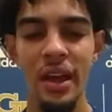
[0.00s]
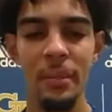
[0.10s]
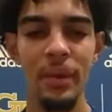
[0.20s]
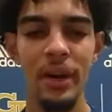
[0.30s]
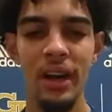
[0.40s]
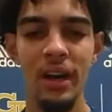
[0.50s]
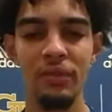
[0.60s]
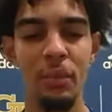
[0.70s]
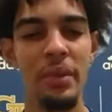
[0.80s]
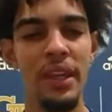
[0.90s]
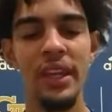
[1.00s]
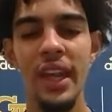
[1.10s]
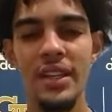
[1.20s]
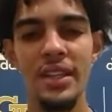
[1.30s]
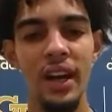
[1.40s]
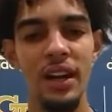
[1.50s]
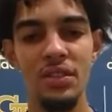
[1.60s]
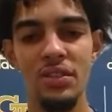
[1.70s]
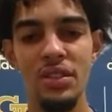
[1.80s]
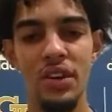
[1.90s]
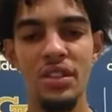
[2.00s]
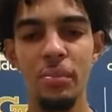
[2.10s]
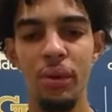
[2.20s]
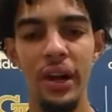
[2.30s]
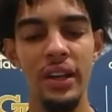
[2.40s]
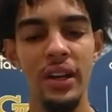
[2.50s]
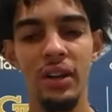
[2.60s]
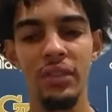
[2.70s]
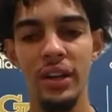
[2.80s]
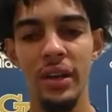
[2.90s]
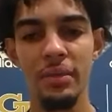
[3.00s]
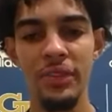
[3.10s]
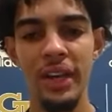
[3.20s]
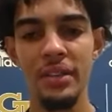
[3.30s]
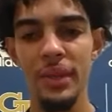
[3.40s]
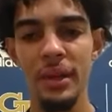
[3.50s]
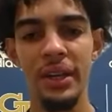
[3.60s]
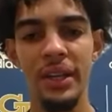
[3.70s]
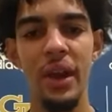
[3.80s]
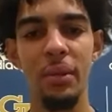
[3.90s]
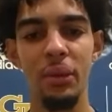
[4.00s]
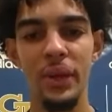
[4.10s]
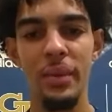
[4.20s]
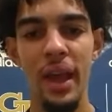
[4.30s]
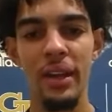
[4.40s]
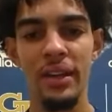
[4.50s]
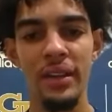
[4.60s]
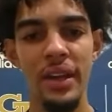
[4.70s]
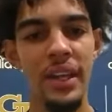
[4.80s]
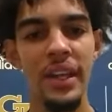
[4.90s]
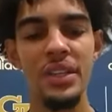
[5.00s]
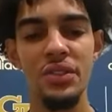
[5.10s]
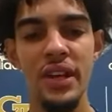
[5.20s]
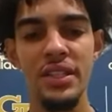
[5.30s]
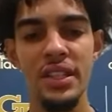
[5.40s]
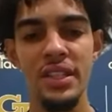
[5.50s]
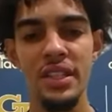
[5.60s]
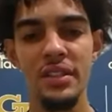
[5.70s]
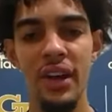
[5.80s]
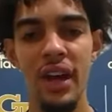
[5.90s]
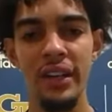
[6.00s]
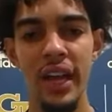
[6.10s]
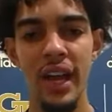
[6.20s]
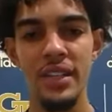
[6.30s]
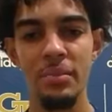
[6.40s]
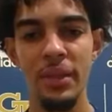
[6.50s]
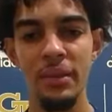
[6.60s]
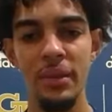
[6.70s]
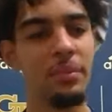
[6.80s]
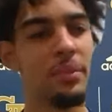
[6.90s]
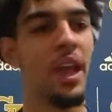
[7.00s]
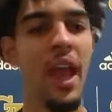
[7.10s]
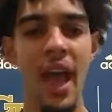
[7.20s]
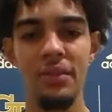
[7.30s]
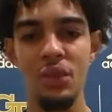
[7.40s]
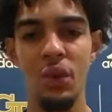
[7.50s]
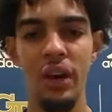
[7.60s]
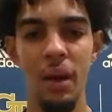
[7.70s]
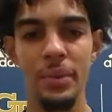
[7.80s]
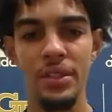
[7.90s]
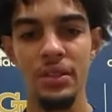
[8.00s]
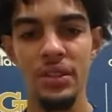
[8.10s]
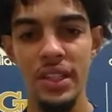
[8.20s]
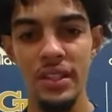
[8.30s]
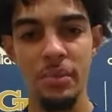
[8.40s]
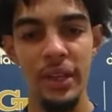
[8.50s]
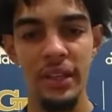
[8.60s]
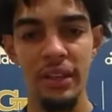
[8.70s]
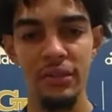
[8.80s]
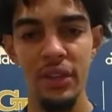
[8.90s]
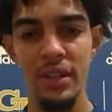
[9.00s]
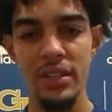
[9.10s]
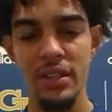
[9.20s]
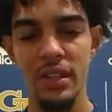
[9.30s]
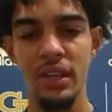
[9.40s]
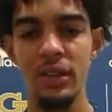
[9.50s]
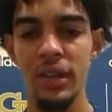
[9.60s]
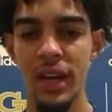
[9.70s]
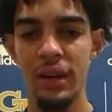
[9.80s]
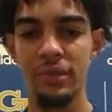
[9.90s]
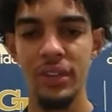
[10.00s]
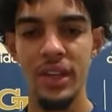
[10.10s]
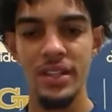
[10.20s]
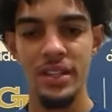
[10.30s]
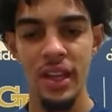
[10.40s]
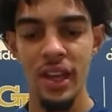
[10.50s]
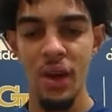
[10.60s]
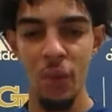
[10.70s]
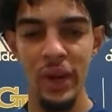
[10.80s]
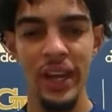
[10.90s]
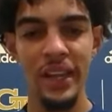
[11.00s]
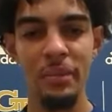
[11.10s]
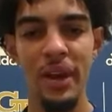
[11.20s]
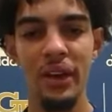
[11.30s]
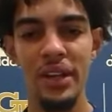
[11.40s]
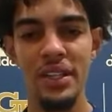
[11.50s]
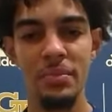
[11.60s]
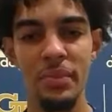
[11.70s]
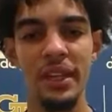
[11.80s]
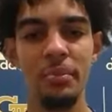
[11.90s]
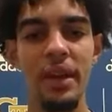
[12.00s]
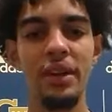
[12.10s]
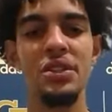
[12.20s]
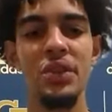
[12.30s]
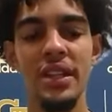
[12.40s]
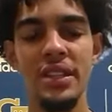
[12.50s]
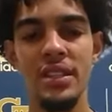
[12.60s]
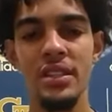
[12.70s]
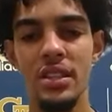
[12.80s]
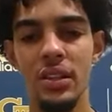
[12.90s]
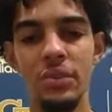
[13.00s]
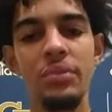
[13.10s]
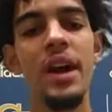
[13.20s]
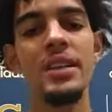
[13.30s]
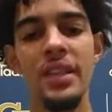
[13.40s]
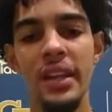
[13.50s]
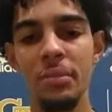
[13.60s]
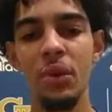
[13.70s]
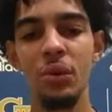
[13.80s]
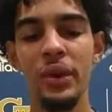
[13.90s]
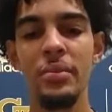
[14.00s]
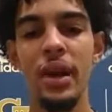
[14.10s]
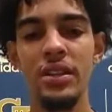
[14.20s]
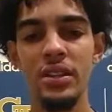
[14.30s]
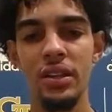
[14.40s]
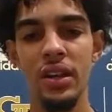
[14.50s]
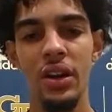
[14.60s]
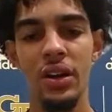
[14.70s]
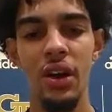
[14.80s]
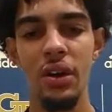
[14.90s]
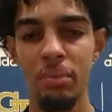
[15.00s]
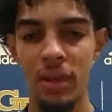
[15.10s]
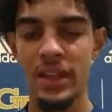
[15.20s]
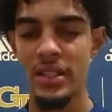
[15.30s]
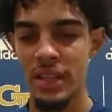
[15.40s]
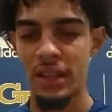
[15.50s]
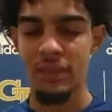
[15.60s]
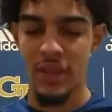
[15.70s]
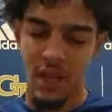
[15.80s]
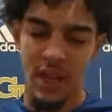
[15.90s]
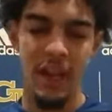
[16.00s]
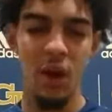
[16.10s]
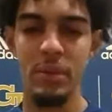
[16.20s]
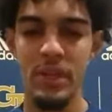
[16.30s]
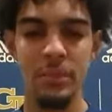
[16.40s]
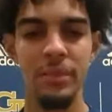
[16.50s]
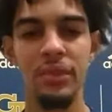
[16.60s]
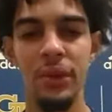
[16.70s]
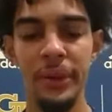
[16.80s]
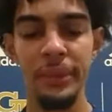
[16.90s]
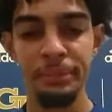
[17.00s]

But for me, it also starts the break off. If I can be able to grab a rebound and get in transition and find guys and be able to have scoring opportunities is a big thing for us. So for us, we got to get better at just being better in transition. So us getting more rebounds, our guard play and stuff, it opens up the floor.